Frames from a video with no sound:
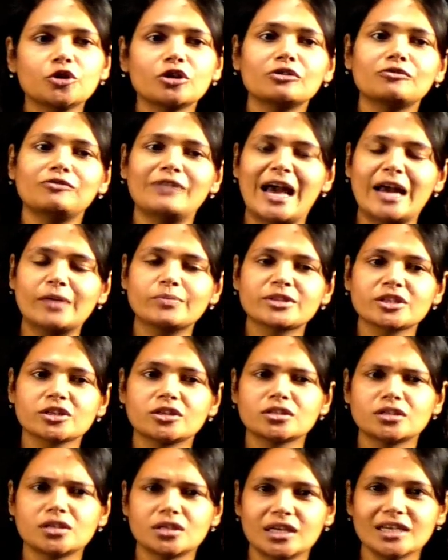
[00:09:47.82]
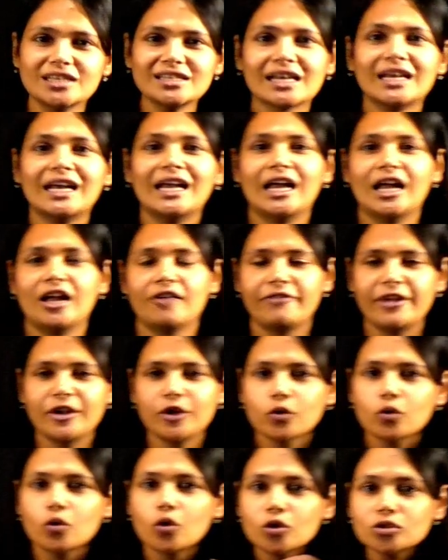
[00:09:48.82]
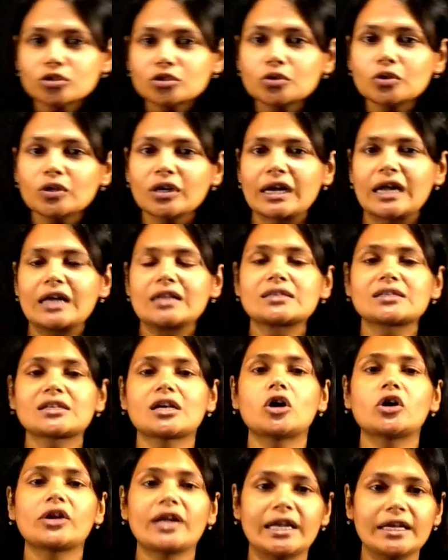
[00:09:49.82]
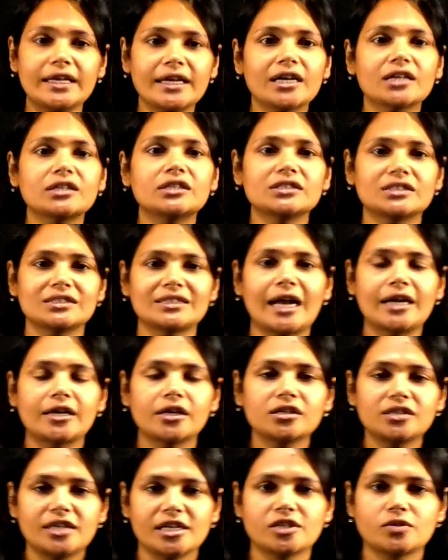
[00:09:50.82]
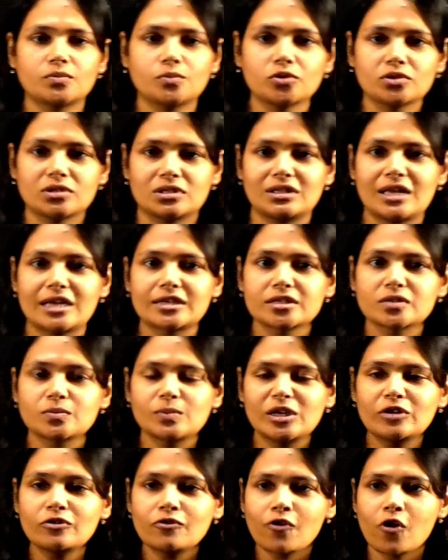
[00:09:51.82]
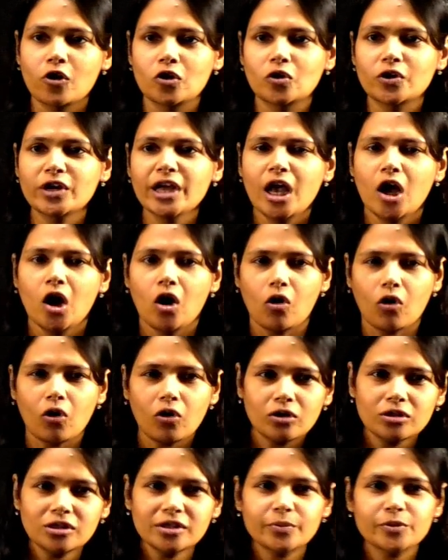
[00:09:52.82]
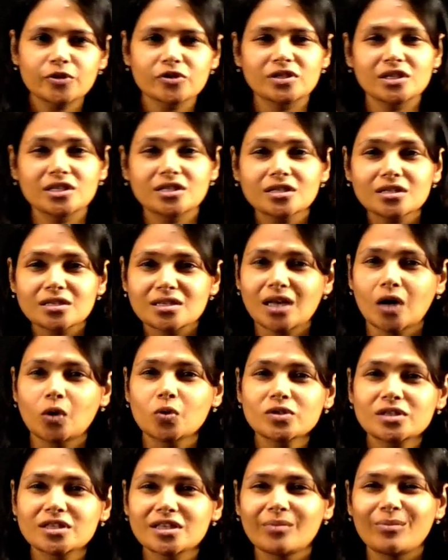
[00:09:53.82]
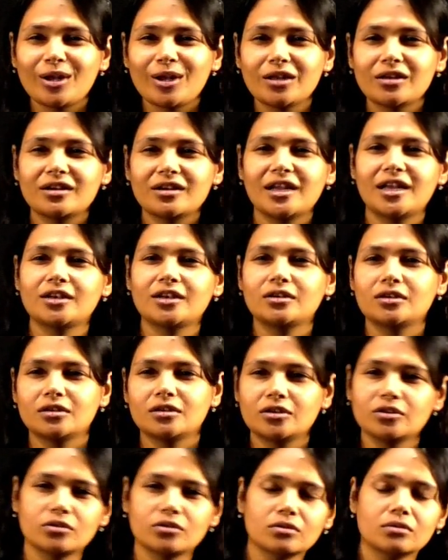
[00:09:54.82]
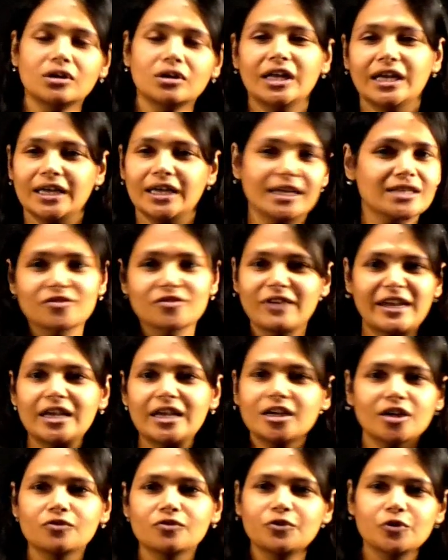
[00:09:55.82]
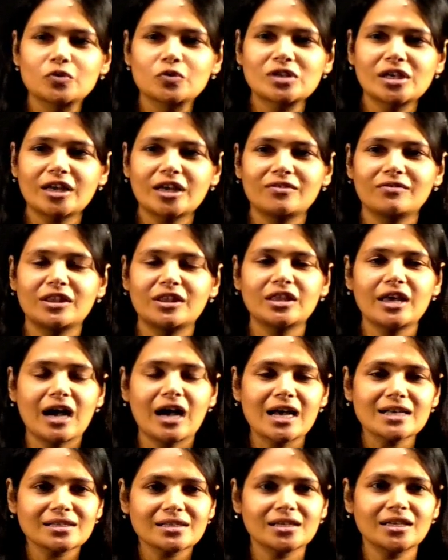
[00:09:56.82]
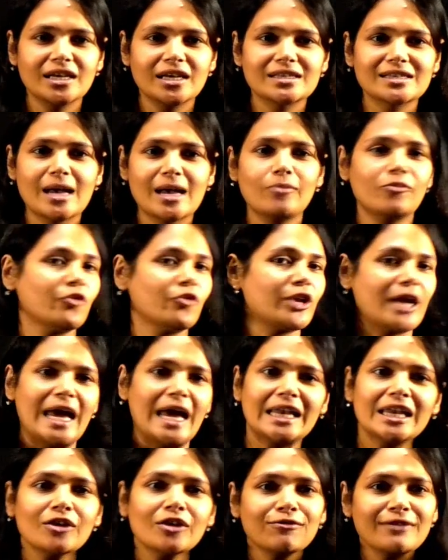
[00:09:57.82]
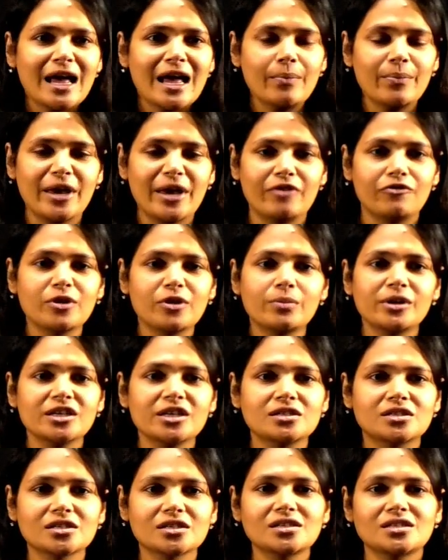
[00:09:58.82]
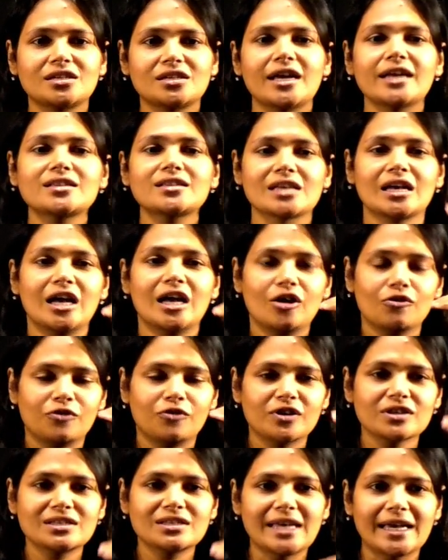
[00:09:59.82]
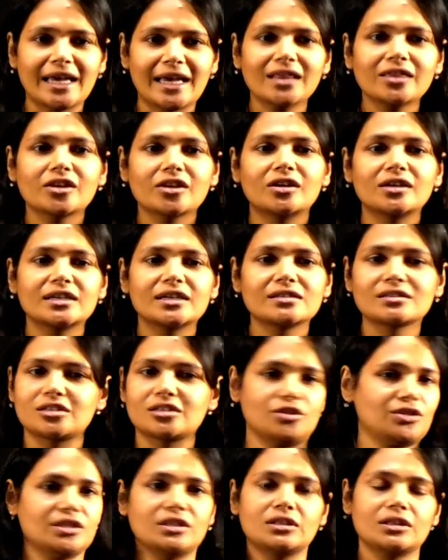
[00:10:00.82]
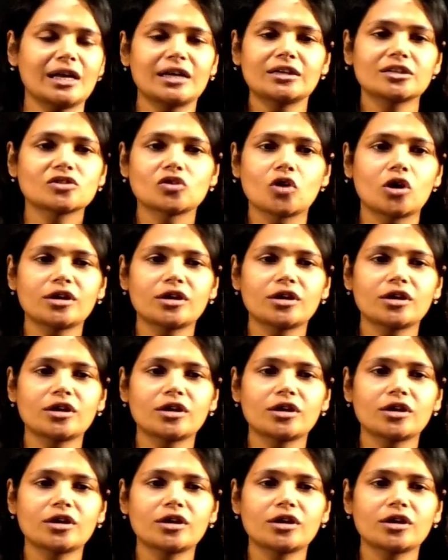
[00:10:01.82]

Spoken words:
to the flap surgeries. When you go through Carranza or any other standard textbooks that is being followed, all the procedures sound similar, and it's very confusing, and when they ask an exam for any flap, everybody just writes first, second, third incision. That is